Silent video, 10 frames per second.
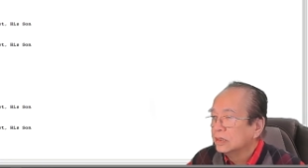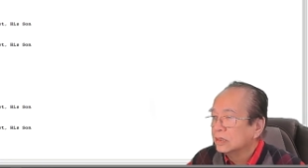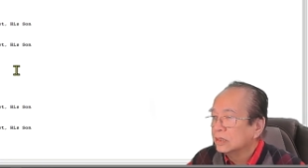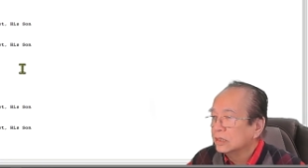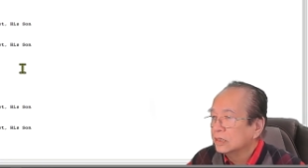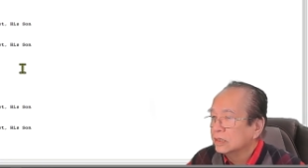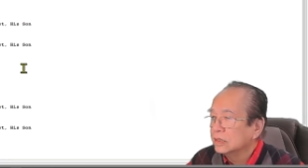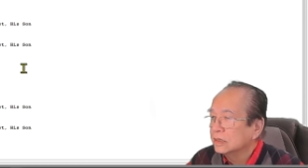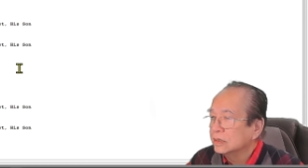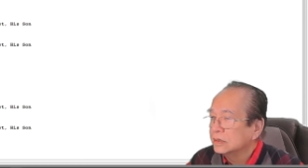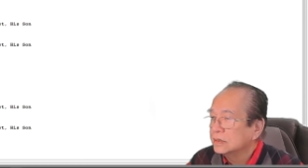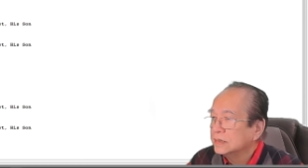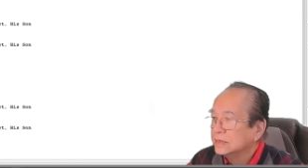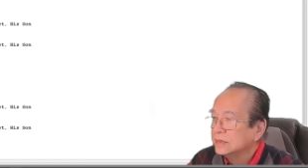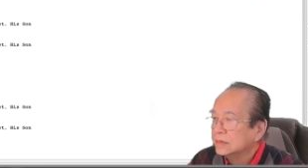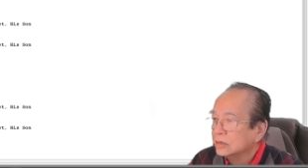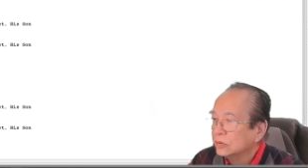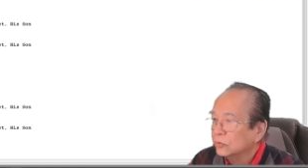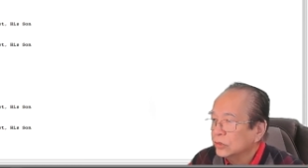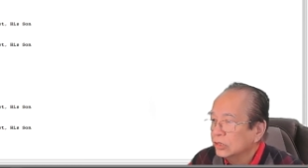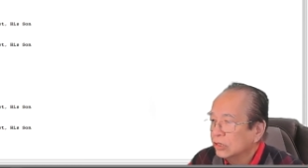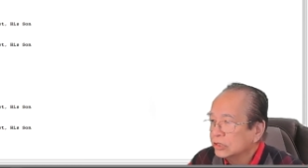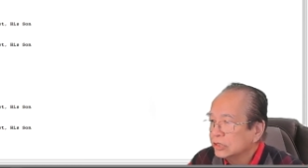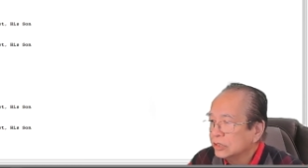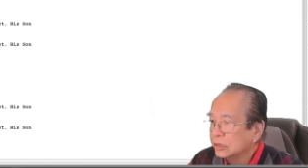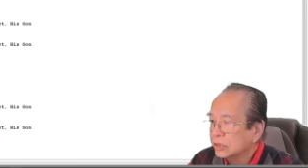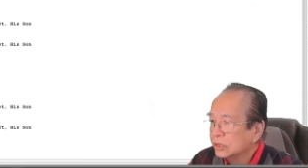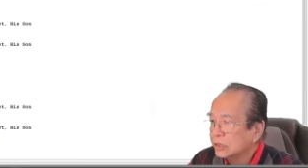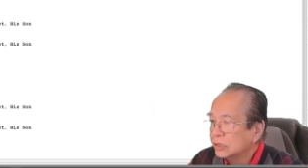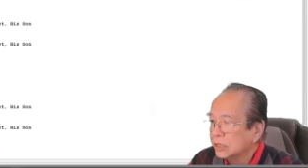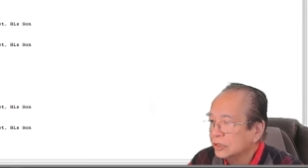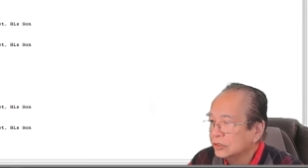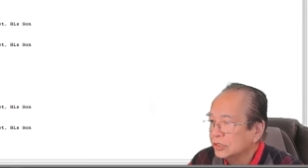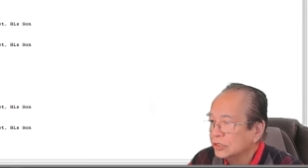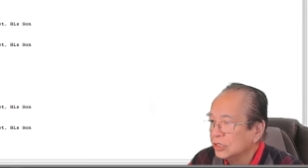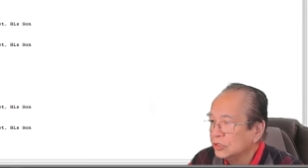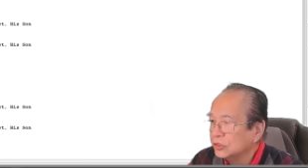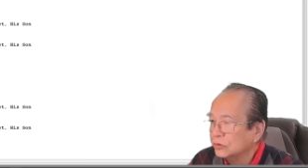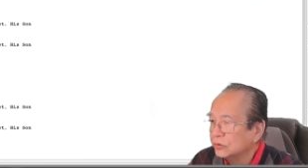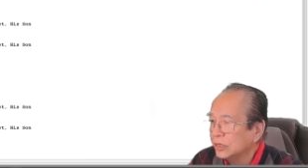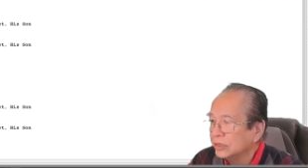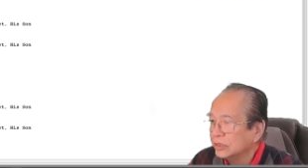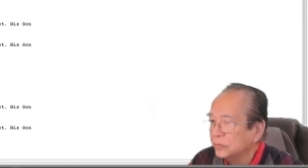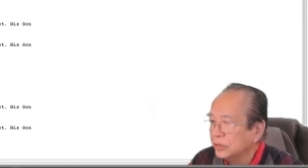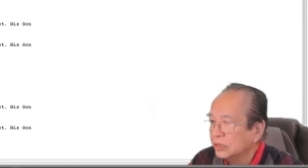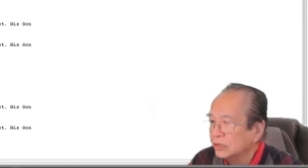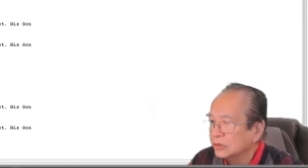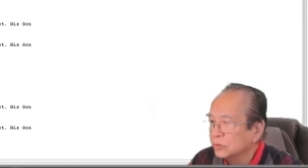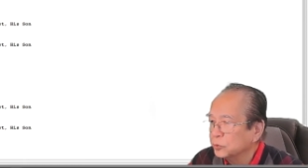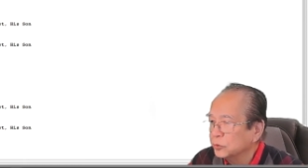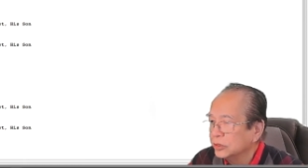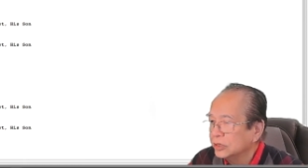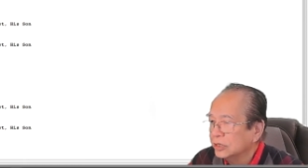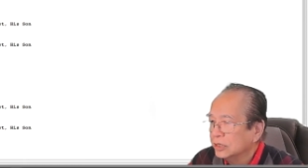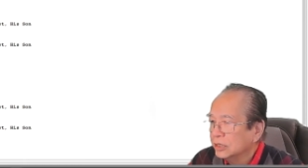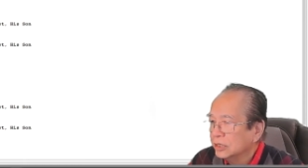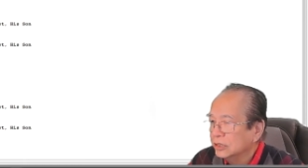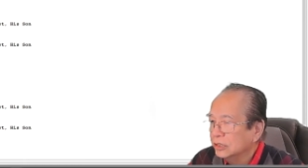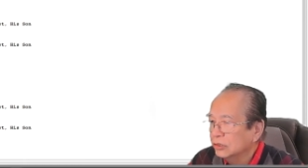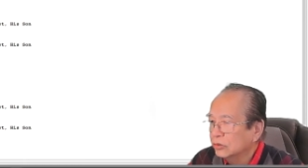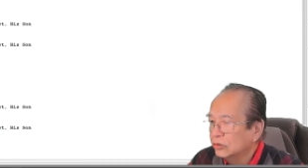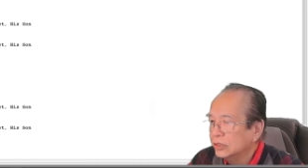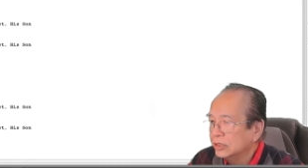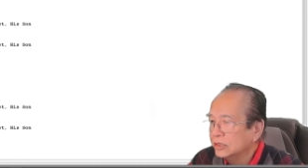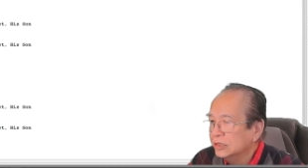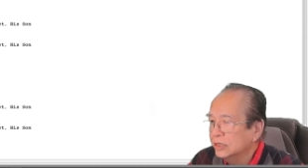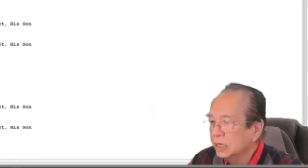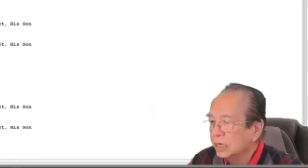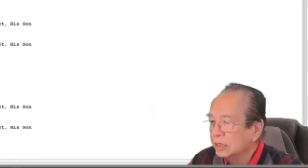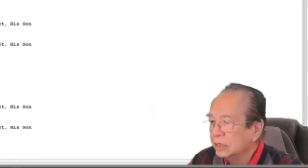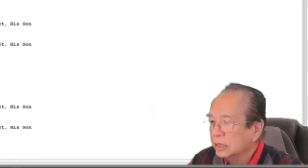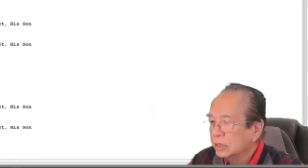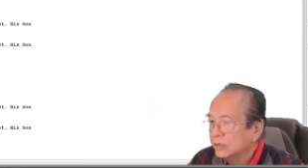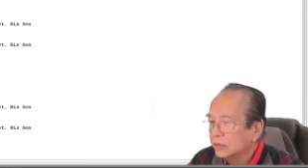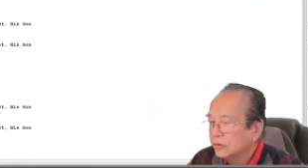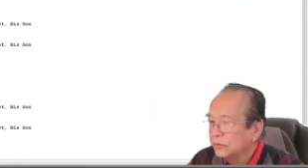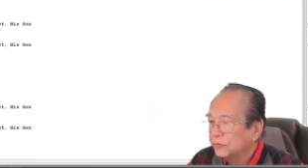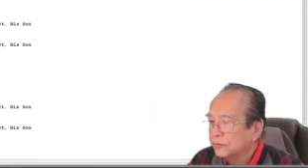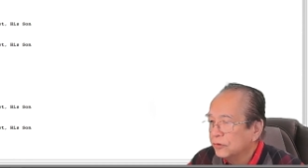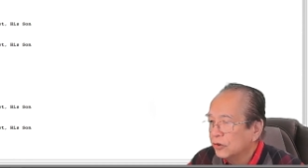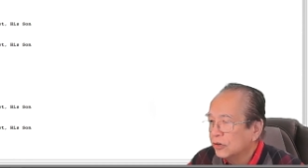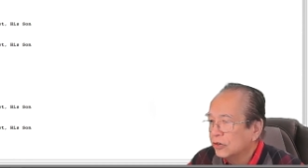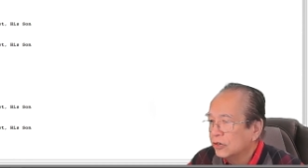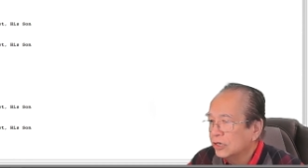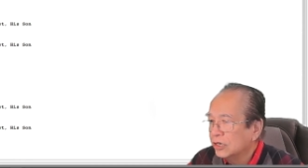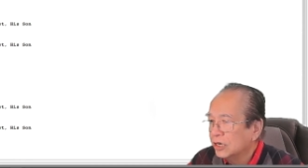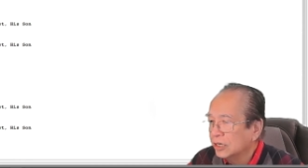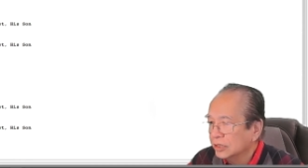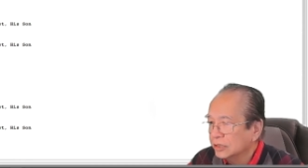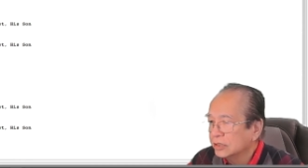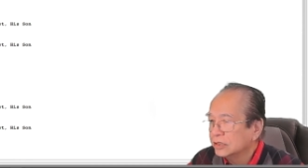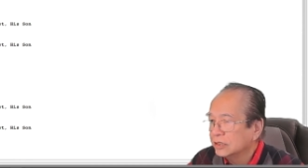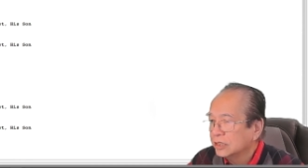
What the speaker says: We lost our synchronization right here because of what the Lord has done for us.